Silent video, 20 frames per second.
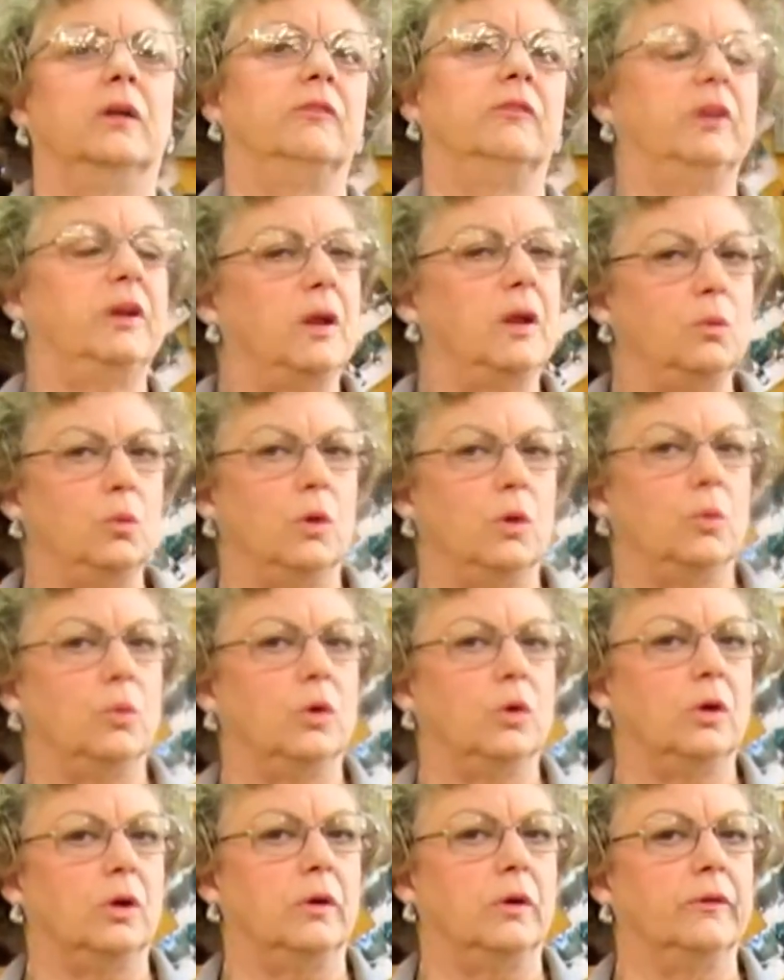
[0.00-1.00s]
If he doesn't want to
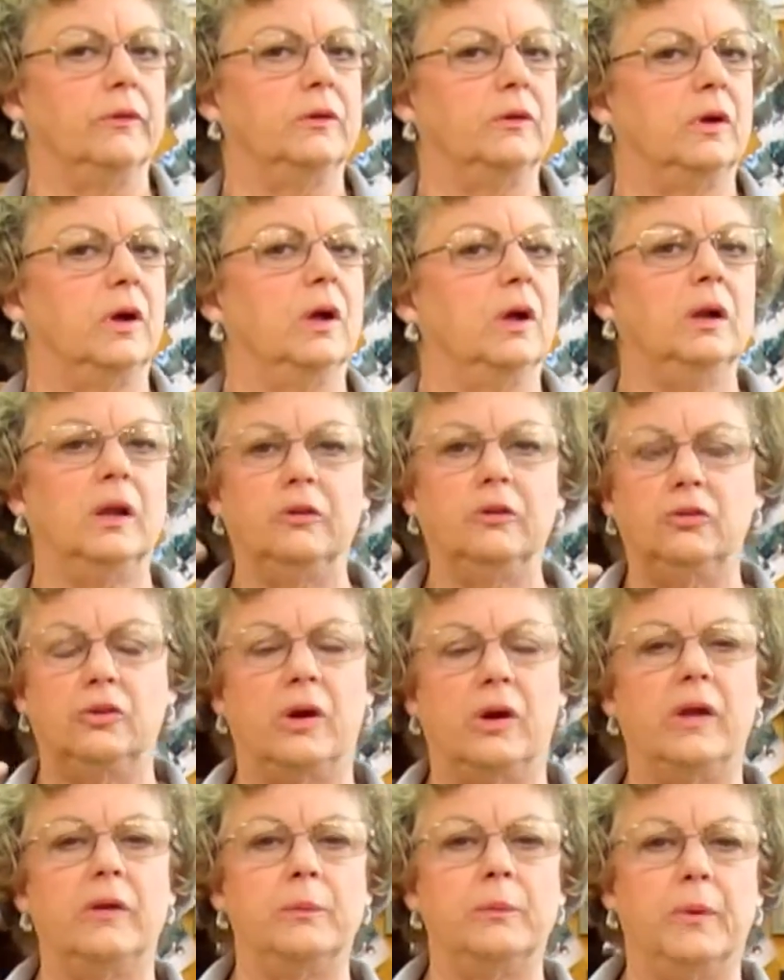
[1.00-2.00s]
work on the tongue, let's
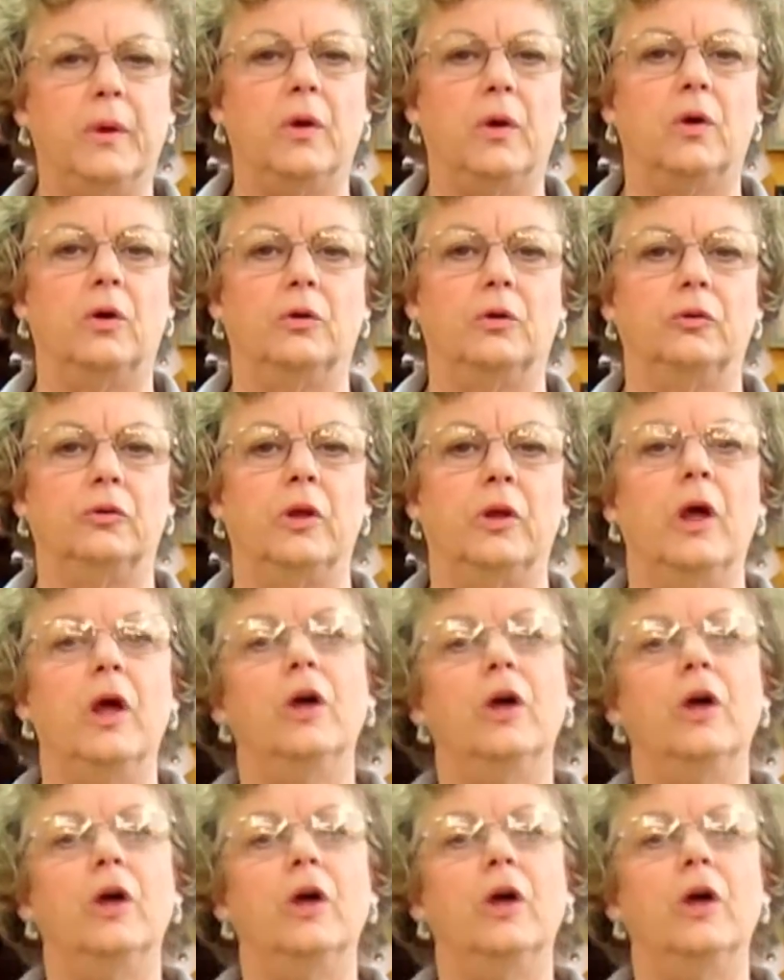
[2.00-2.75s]
try the bars.